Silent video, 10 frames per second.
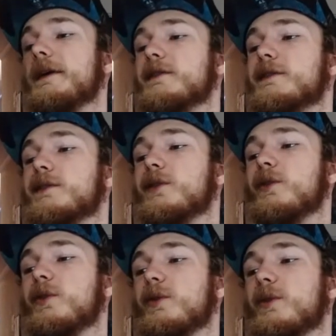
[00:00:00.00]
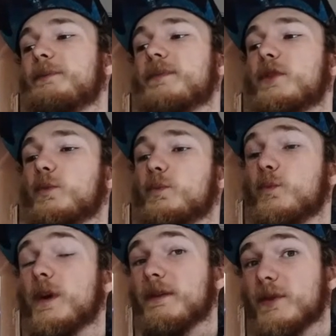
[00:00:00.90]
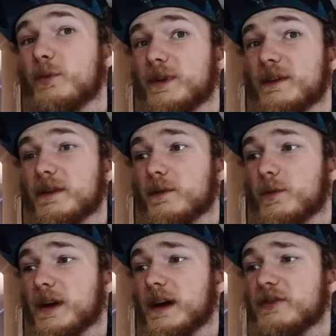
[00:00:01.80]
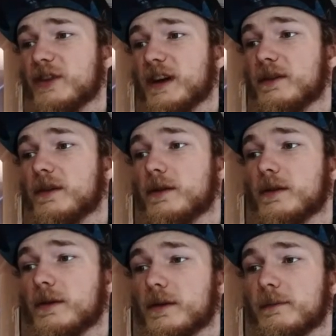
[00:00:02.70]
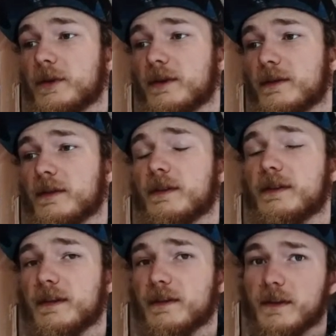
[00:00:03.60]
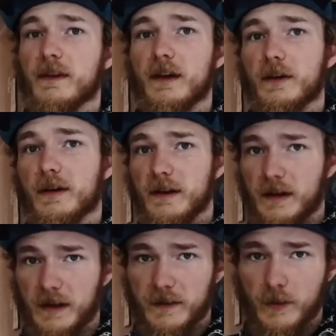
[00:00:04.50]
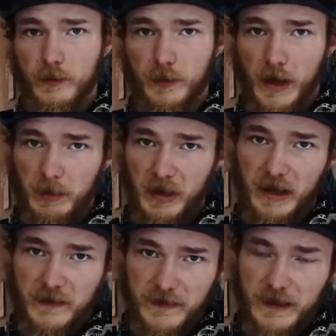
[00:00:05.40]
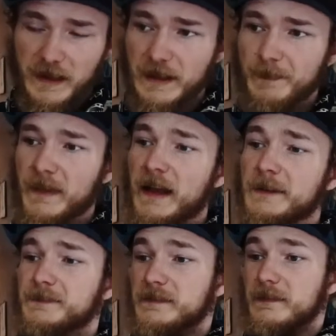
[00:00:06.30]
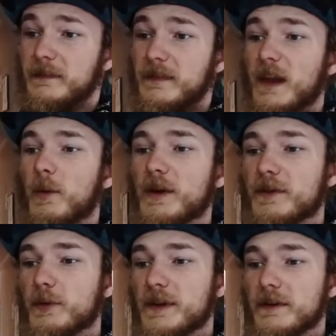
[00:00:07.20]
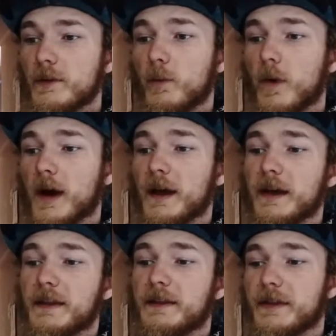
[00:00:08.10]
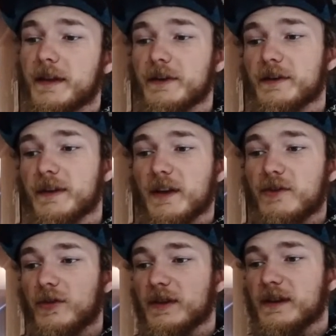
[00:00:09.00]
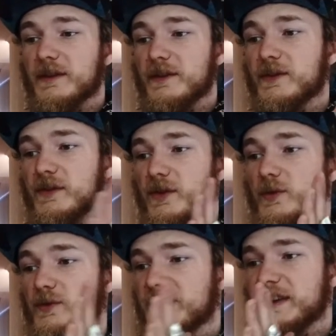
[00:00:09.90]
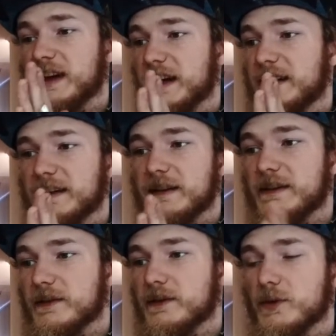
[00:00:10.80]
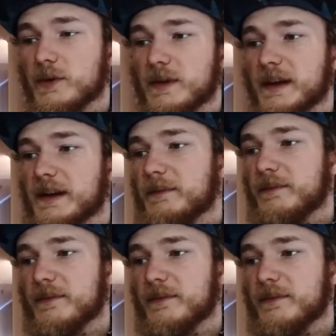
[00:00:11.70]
So the one of the reasons when I checked the, because this year it's also happening in Sydney, one of the reason why their schedule is so tight and so like